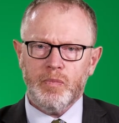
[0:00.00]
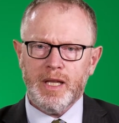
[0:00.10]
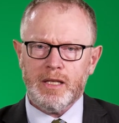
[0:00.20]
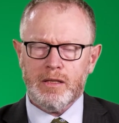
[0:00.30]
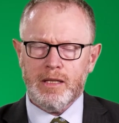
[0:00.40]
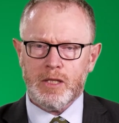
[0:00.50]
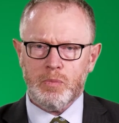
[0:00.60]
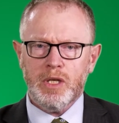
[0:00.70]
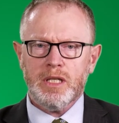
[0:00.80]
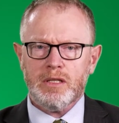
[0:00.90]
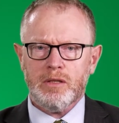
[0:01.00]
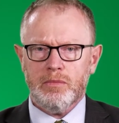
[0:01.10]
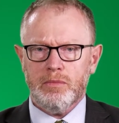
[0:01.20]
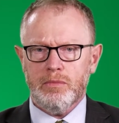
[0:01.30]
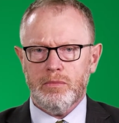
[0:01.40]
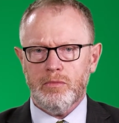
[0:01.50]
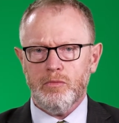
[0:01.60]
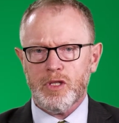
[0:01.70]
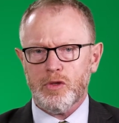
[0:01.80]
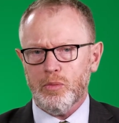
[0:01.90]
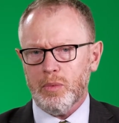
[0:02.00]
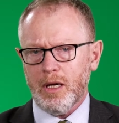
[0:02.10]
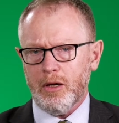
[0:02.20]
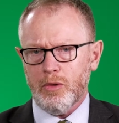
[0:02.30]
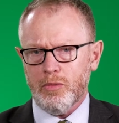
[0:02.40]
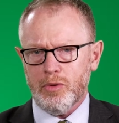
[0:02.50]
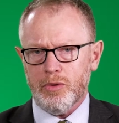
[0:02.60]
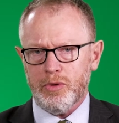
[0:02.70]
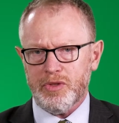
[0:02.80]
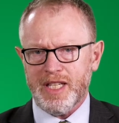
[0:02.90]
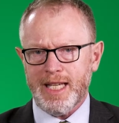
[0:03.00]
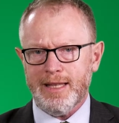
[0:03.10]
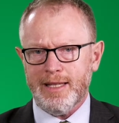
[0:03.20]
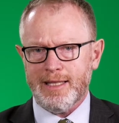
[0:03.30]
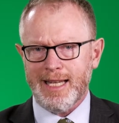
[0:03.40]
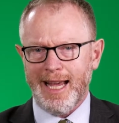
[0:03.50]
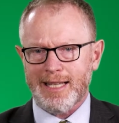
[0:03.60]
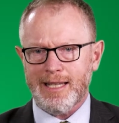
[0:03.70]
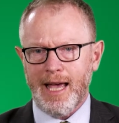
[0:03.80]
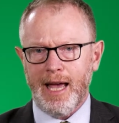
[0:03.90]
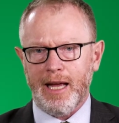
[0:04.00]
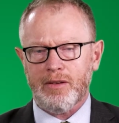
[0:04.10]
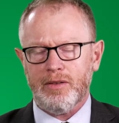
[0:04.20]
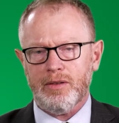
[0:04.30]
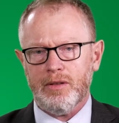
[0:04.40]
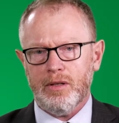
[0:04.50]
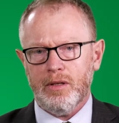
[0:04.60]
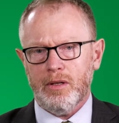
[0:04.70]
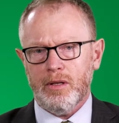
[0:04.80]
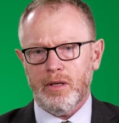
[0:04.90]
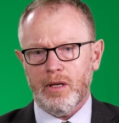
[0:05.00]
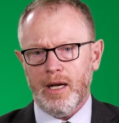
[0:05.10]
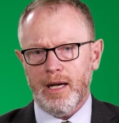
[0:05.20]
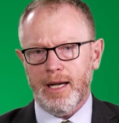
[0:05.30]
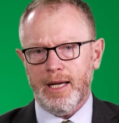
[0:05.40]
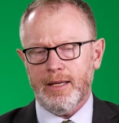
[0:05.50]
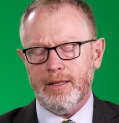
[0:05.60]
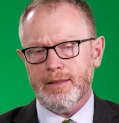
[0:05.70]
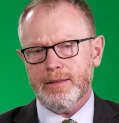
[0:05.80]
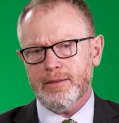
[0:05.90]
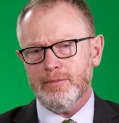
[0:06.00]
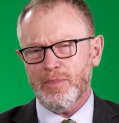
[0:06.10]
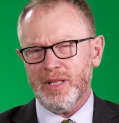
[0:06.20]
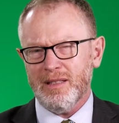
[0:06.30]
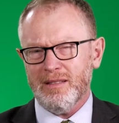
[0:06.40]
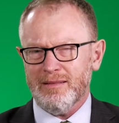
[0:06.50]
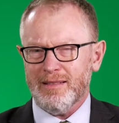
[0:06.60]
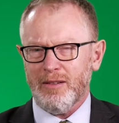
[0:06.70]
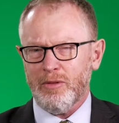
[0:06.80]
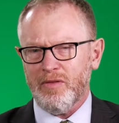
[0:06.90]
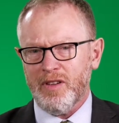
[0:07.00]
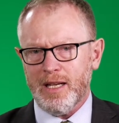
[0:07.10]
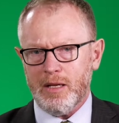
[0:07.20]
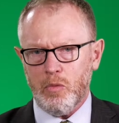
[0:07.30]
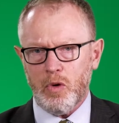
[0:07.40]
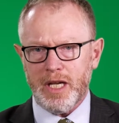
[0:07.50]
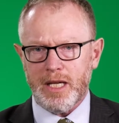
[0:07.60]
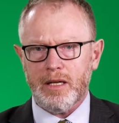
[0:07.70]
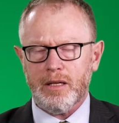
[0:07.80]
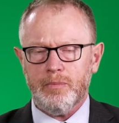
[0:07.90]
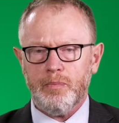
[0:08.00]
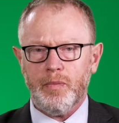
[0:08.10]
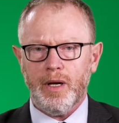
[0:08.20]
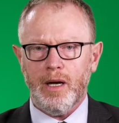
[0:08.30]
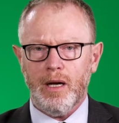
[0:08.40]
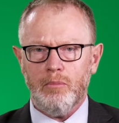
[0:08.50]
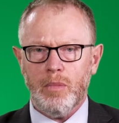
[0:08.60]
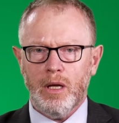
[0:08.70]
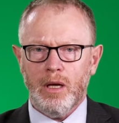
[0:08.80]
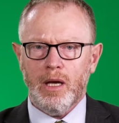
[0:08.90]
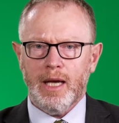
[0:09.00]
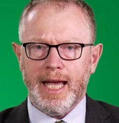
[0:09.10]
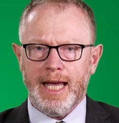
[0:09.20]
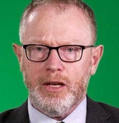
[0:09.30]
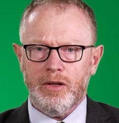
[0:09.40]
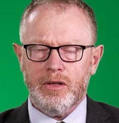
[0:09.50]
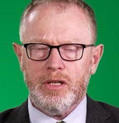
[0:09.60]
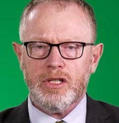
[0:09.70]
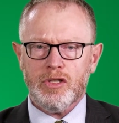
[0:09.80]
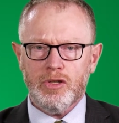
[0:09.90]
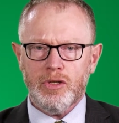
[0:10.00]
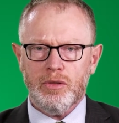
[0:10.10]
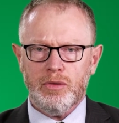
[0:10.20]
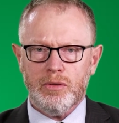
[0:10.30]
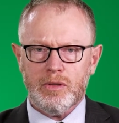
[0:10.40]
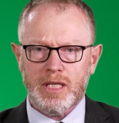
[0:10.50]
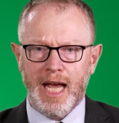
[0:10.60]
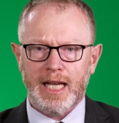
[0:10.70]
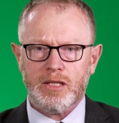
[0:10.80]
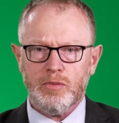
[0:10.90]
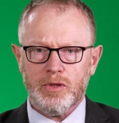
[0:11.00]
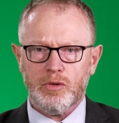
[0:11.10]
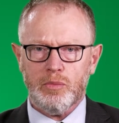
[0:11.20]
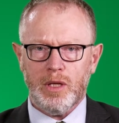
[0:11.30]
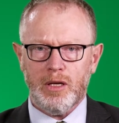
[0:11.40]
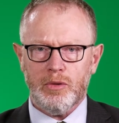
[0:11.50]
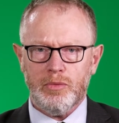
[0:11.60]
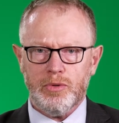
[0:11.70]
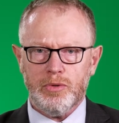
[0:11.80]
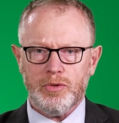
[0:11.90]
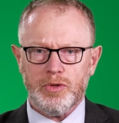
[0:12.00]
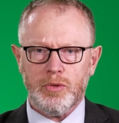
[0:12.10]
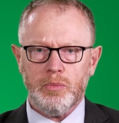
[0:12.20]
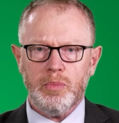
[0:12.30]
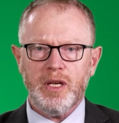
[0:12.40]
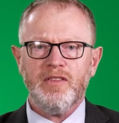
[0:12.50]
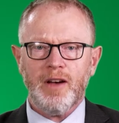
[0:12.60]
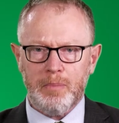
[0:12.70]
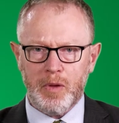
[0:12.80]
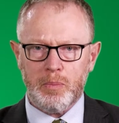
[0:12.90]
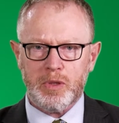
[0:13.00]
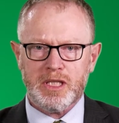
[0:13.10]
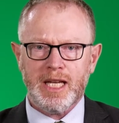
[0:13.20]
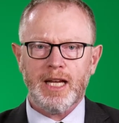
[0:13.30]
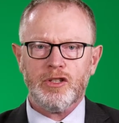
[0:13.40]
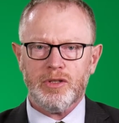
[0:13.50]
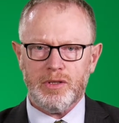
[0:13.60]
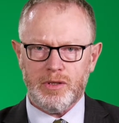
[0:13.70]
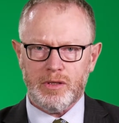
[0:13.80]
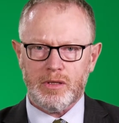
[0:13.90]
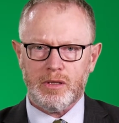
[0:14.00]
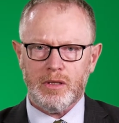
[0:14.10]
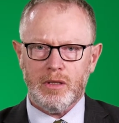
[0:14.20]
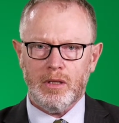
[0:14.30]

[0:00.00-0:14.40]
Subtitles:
There's been some whistleblower rules in the Tax Act, but they were fairly weak. And these new tax whistleblower rules beef up the protections